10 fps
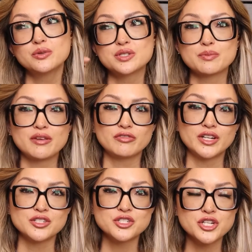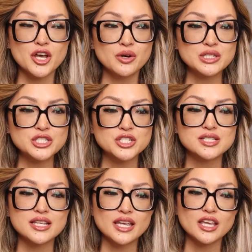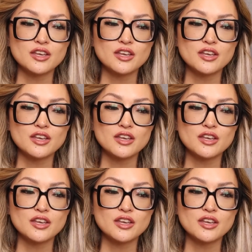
was my friend Jo, and she's like,